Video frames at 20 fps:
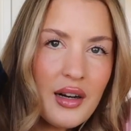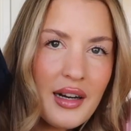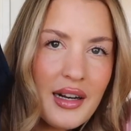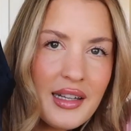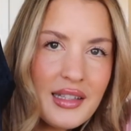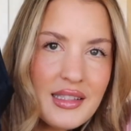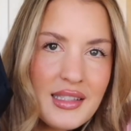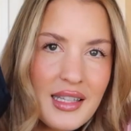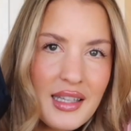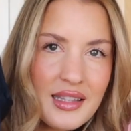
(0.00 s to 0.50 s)

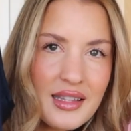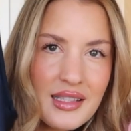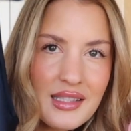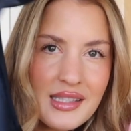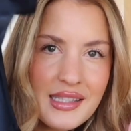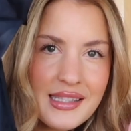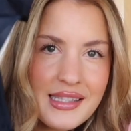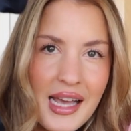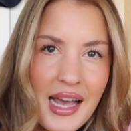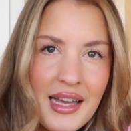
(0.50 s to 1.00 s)
It's like this
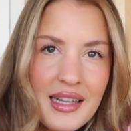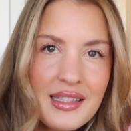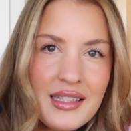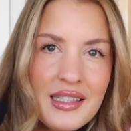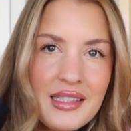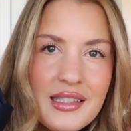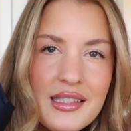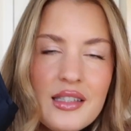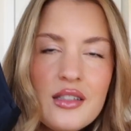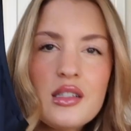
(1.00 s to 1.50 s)
satiny,
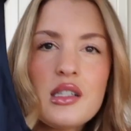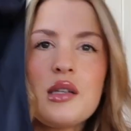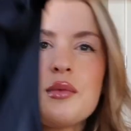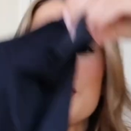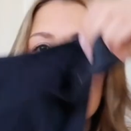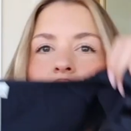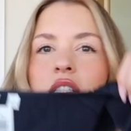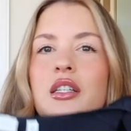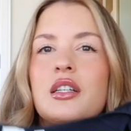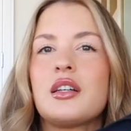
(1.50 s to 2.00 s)
silky
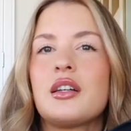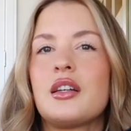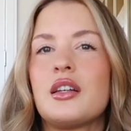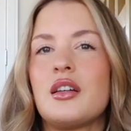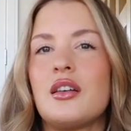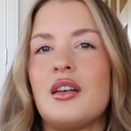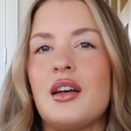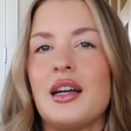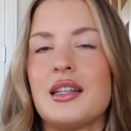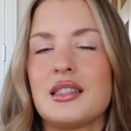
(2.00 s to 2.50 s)

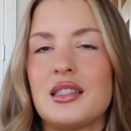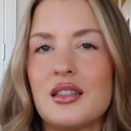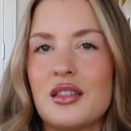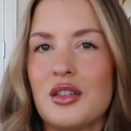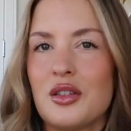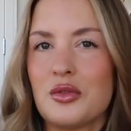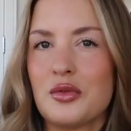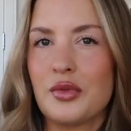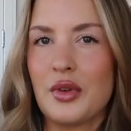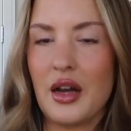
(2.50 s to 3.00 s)
material, has a
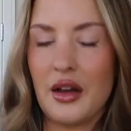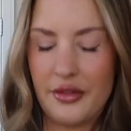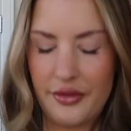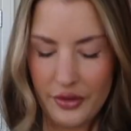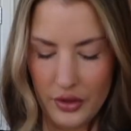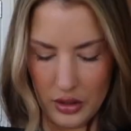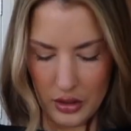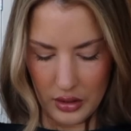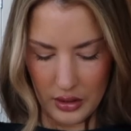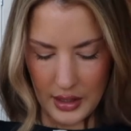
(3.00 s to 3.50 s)
little
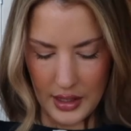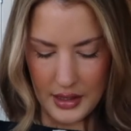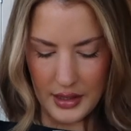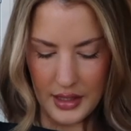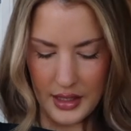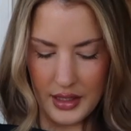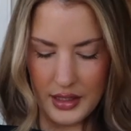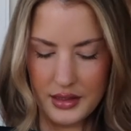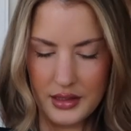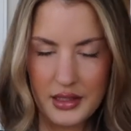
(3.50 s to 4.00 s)
ruffle, and
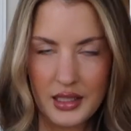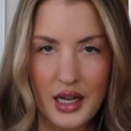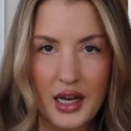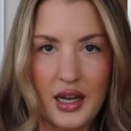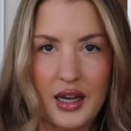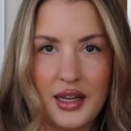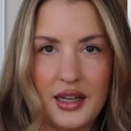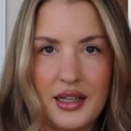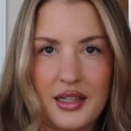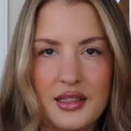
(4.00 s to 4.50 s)
then it
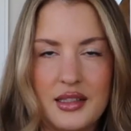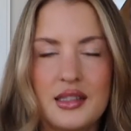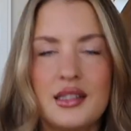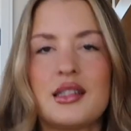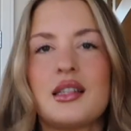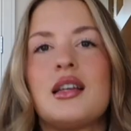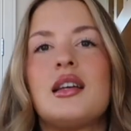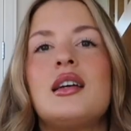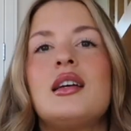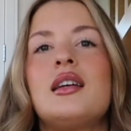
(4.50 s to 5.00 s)
ties
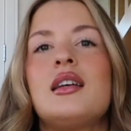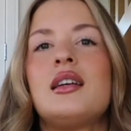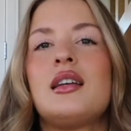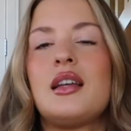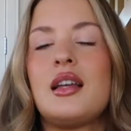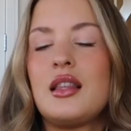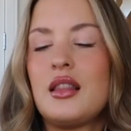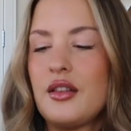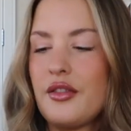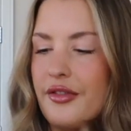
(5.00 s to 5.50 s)

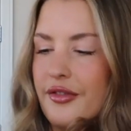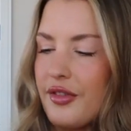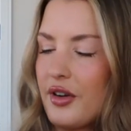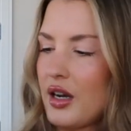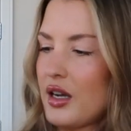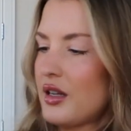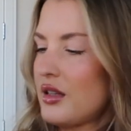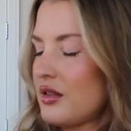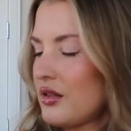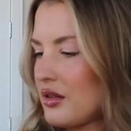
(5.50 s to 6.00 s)
in the
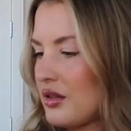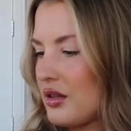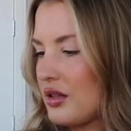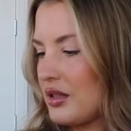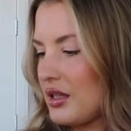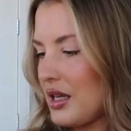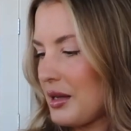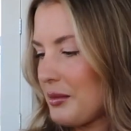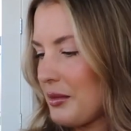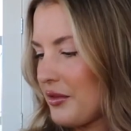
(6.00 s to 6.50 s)
front. The
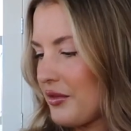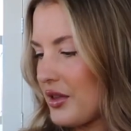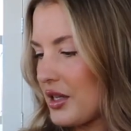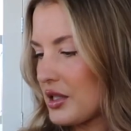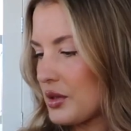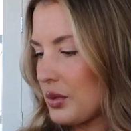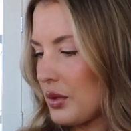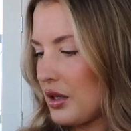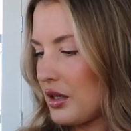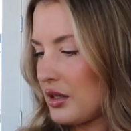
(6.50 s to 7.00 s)
name of
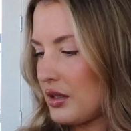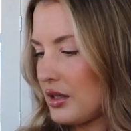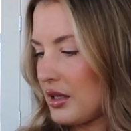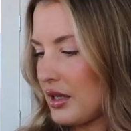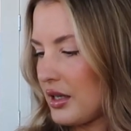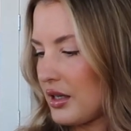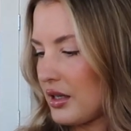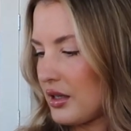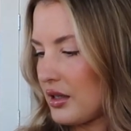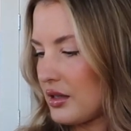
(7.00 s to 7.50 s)
this one
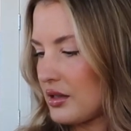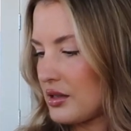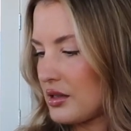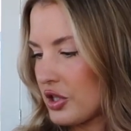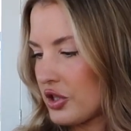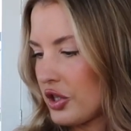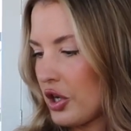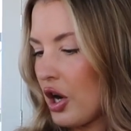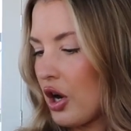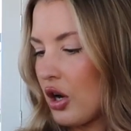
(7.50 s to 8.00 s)
is a
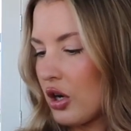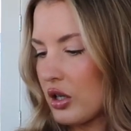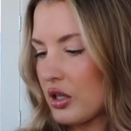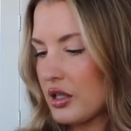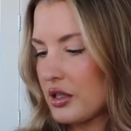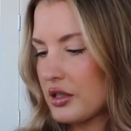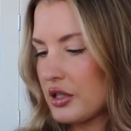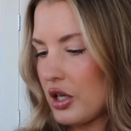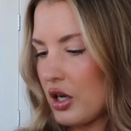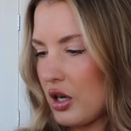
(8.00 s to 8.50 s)

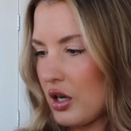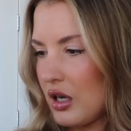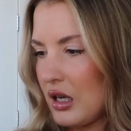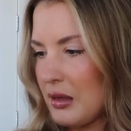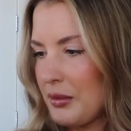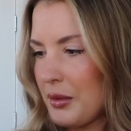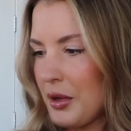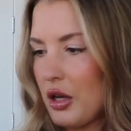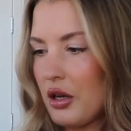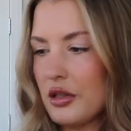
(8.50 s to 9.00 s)
Tonka
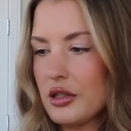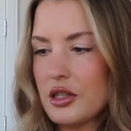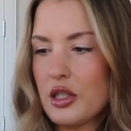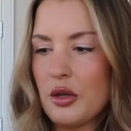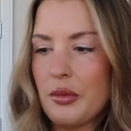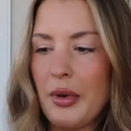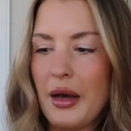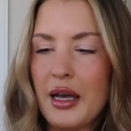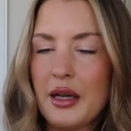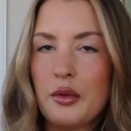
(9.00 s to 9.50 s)
top,
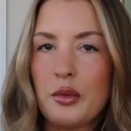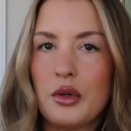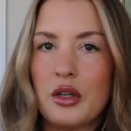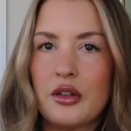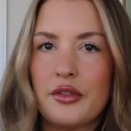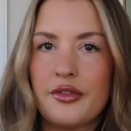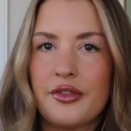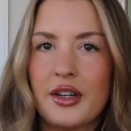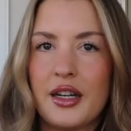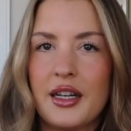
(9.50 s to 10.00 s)
also by
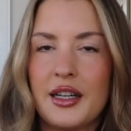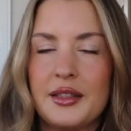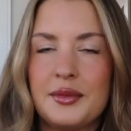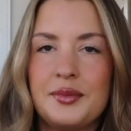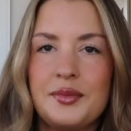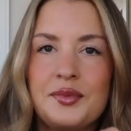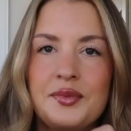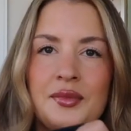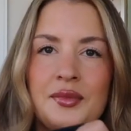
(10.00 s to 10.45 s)
Wilfred.